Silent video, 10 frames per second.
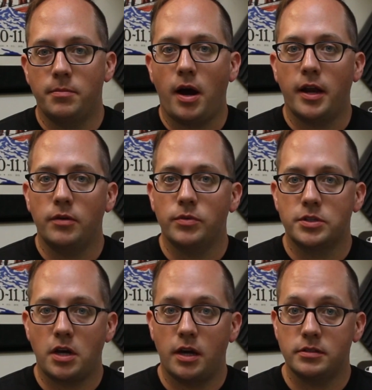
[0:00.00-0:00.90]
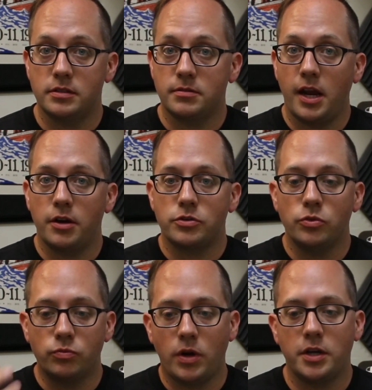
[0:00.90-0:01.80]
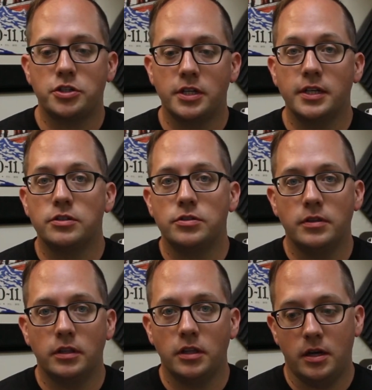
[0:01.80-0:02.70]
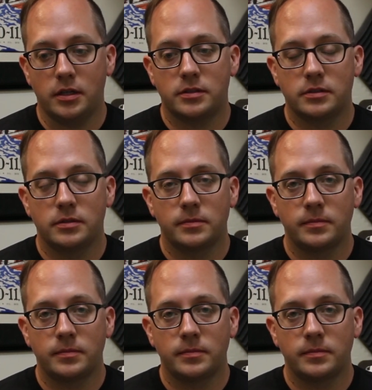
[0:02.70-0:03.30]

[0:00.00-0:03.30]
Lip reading: body, which causes air to rush into the lungs.